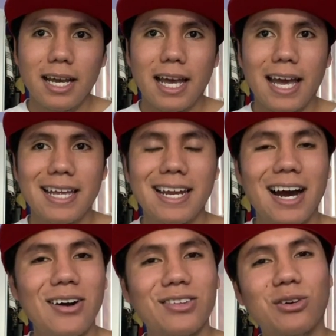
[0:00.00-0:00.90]
And
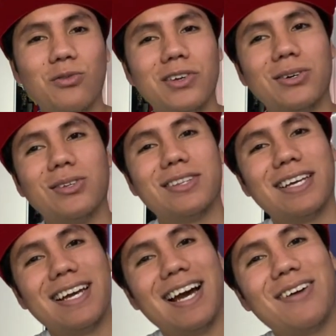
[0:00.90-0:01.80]
now they reveal that
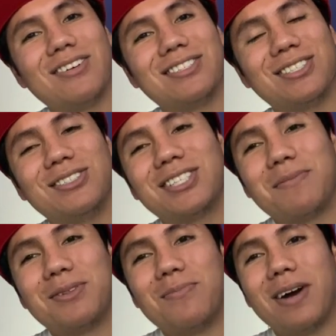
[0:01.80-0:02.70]
they have a Steel type
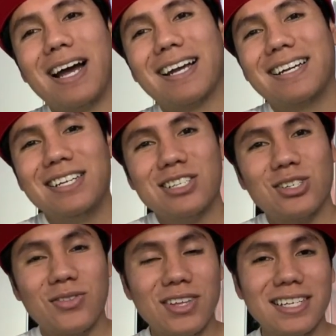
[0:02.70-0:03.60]
in the back.
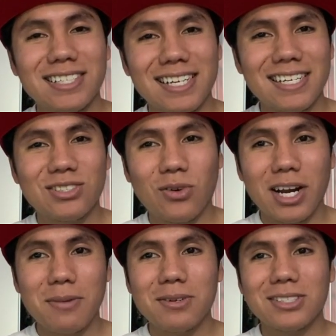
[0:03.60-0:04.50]
So this is where
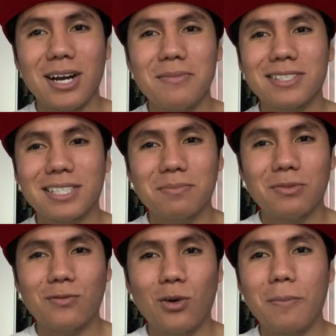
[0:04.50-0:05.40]
Hitmontop is gonna
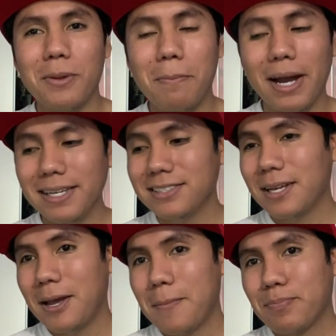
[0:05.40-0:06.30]
perform the best.
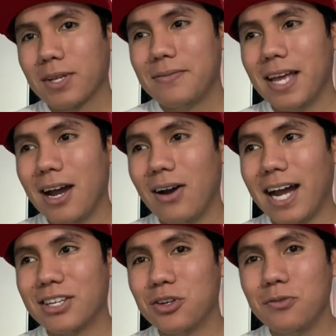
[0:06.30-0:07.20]
Now, I
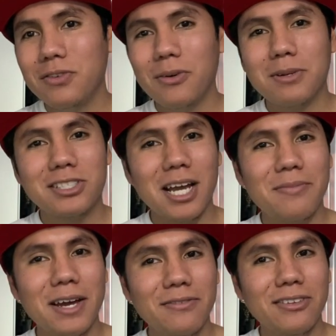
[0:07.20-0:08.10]
do feel Machamp
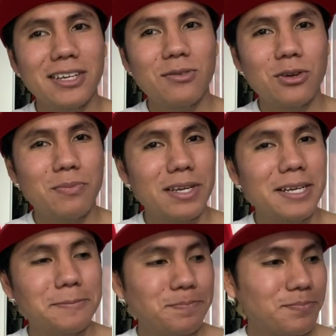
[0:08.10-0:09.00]
definitely would
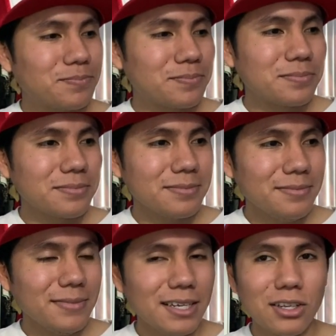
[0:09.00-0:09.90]
be,
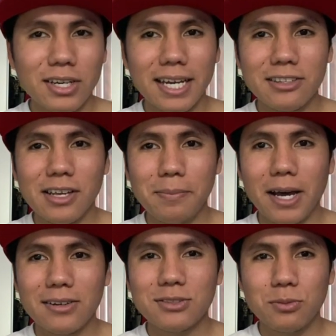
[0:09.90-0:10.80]
looking at the
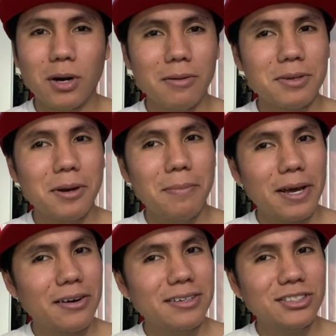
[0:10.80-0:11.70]
battles, would probably be a better